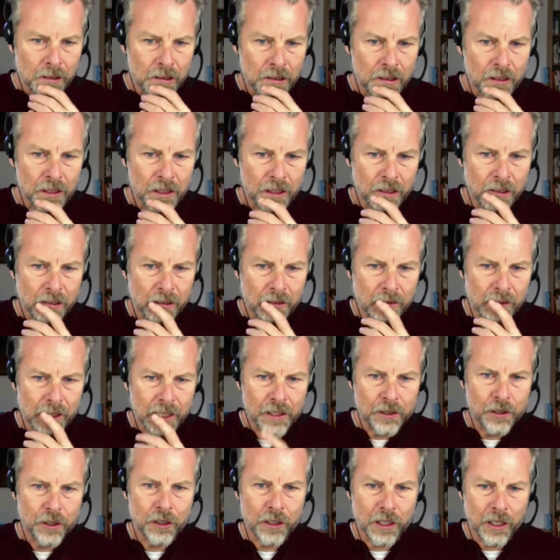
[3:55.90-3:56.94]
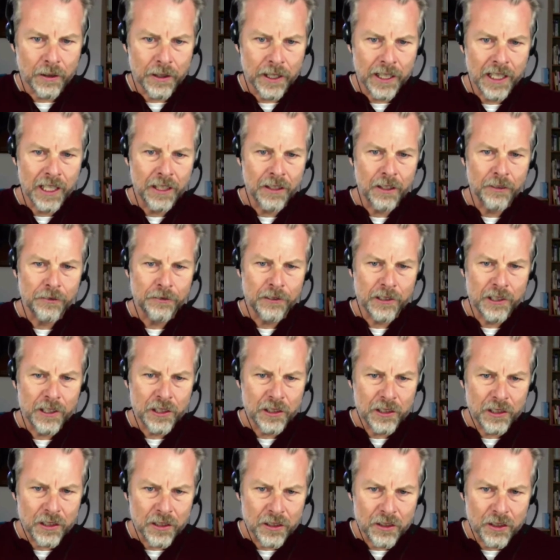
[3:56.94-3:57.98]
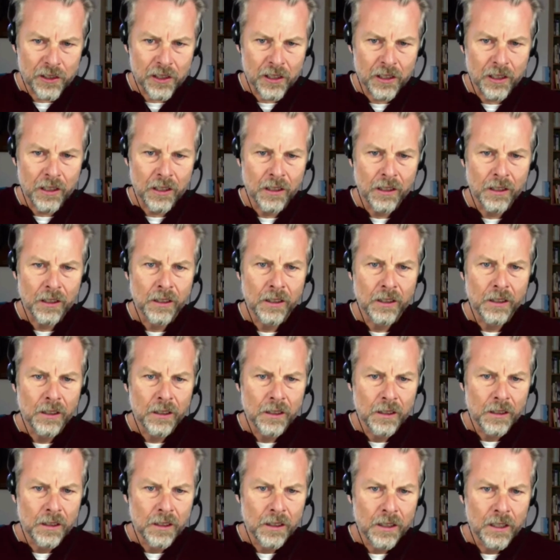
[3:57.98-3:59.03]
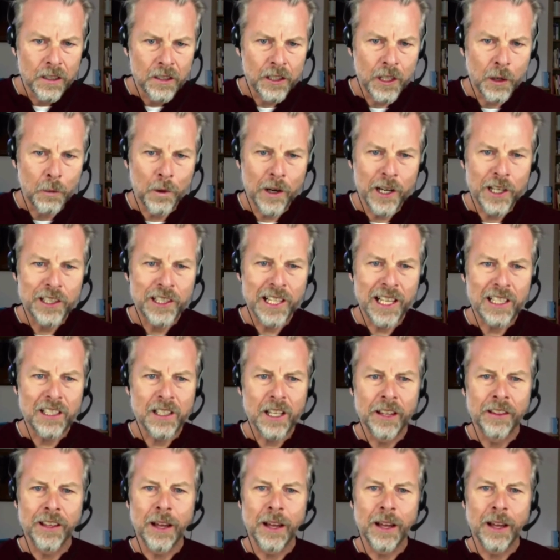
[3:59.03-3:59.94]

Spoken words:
So let's just go here, look, for instance. So where it says, and